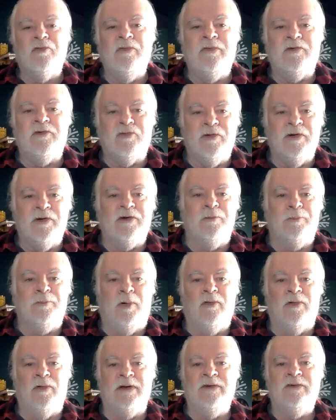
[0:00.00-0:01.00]
through the
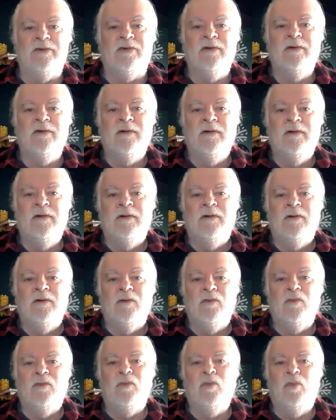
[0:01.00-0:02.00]
trigger point
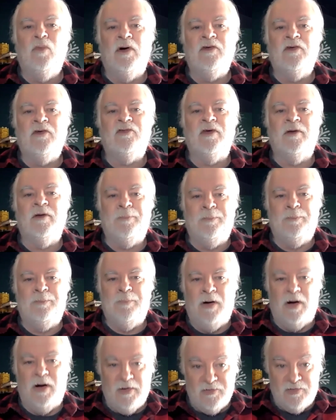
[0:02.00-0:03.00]
was a
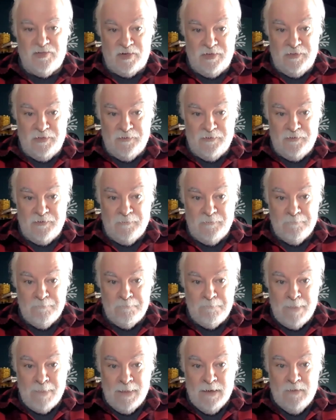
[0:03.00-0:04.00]
positive,
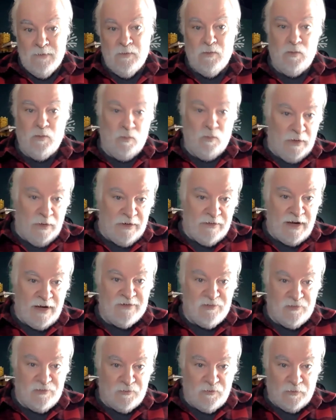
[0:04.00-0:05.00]

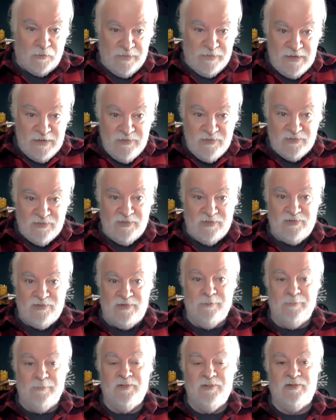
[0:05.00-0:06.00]
whereas for these
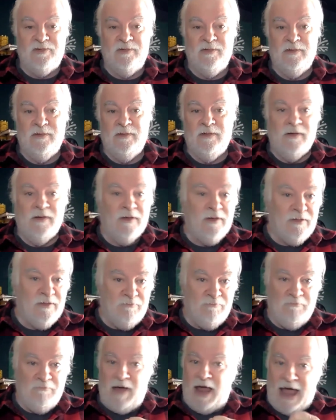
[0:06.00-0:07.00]
systems,
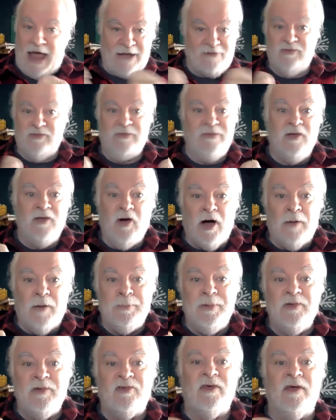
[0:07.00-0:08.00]
actually the
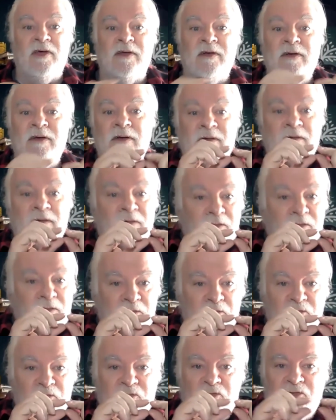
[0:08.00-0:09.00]
opposite.
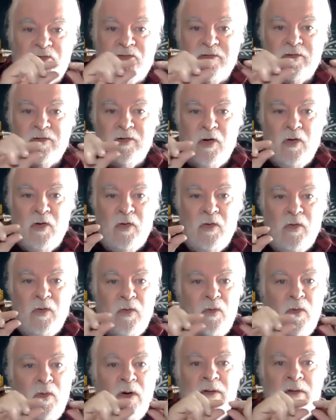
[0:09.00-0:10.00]

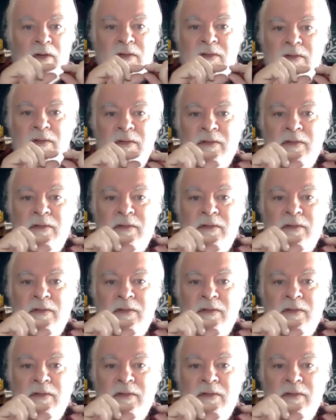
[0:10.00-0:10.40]
Slow,